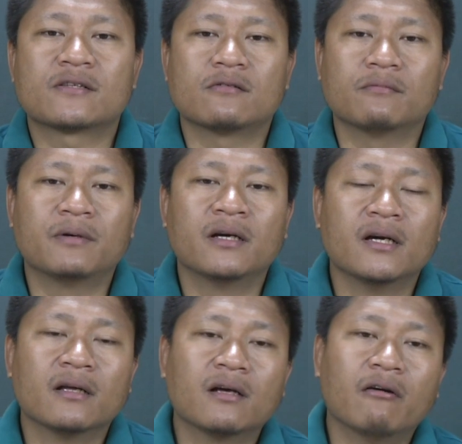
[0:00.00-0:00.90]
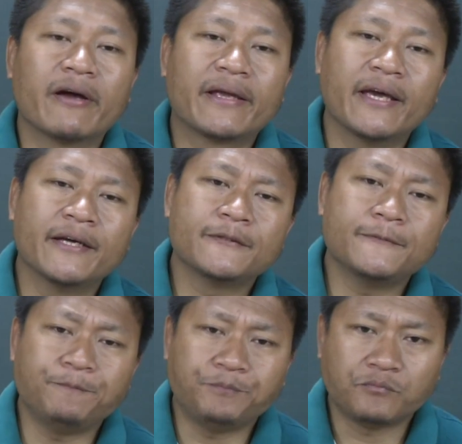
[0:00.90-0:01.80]
group. Now, again,
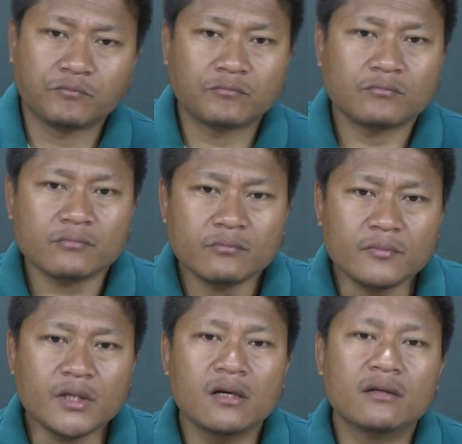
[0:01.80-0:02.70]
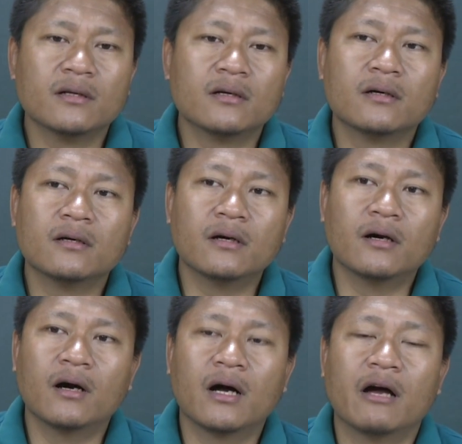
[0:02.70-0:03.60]
the
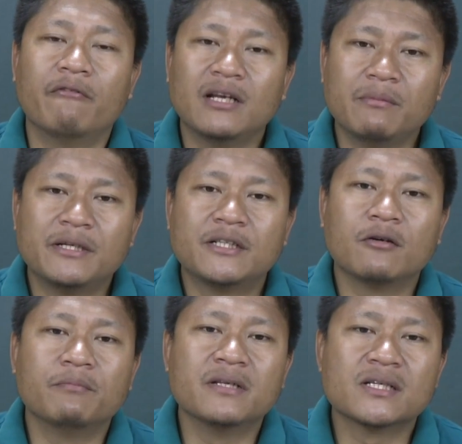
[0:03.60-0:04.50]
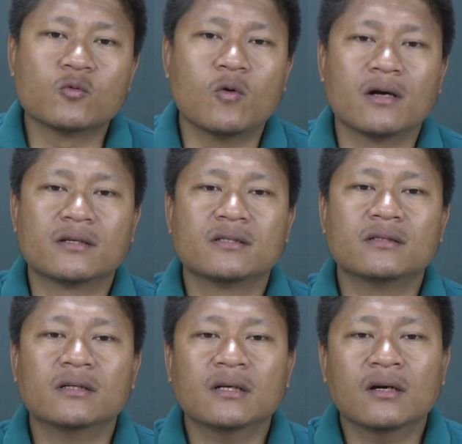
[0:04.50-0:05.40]
availability of this water
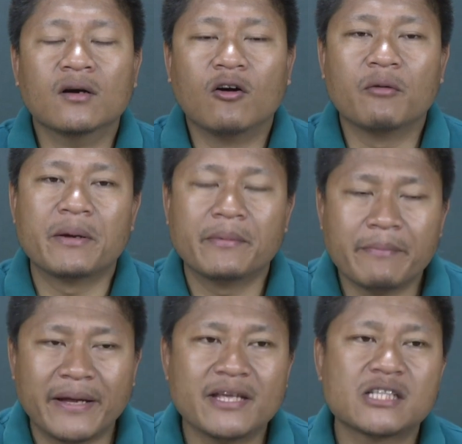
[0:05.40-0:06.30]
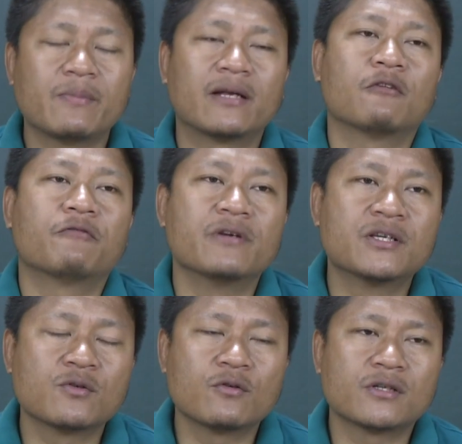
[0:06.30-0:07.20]
or management of
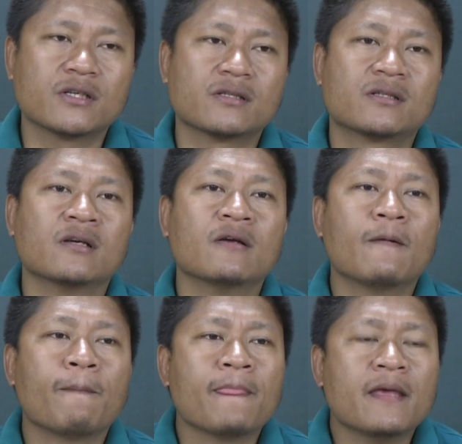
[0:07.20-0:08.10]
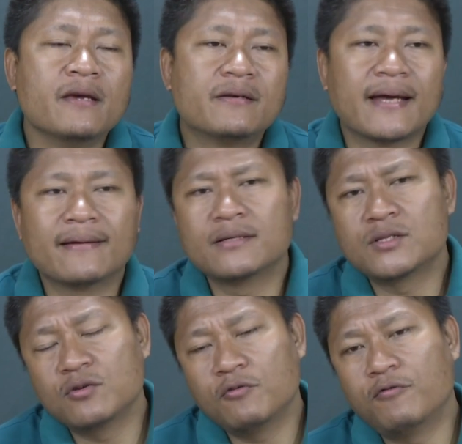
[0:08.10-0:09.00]
resources, he tends
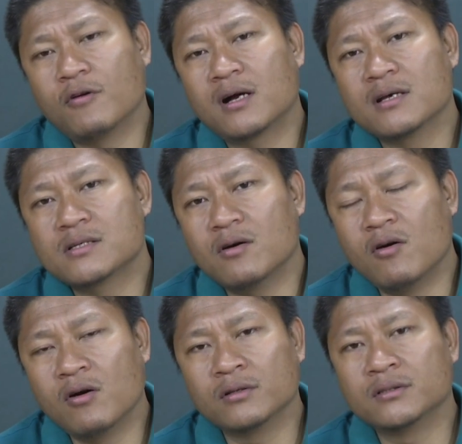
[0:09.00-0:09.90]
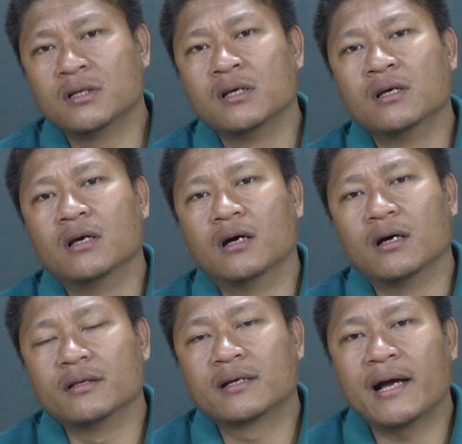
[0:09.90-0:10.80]
to focus on
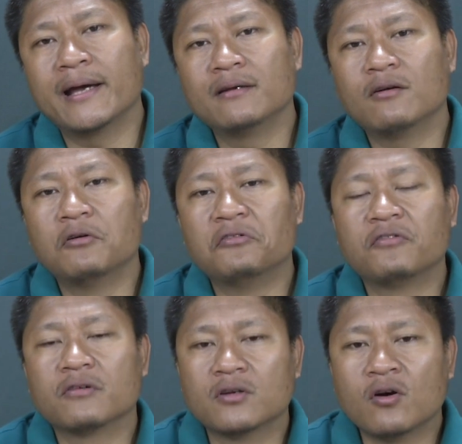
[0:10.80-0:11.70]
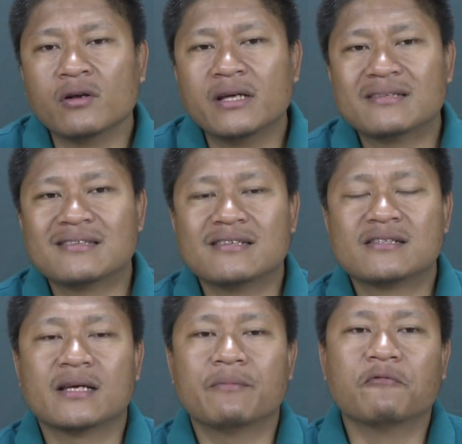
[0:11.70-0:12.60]
the kind of knowledge
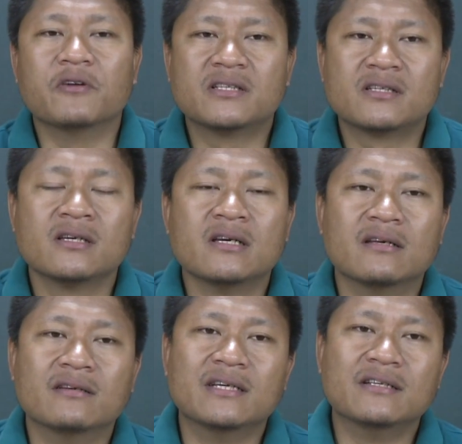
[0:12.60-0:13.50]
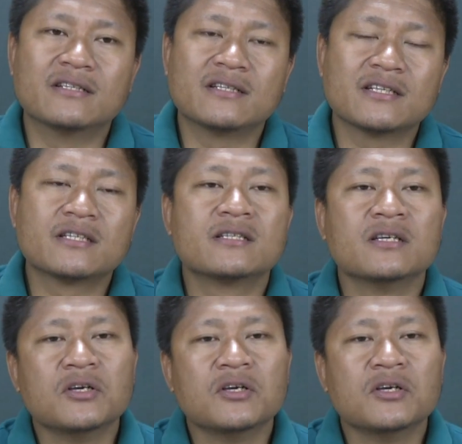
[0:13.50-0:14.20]
system which the indigenous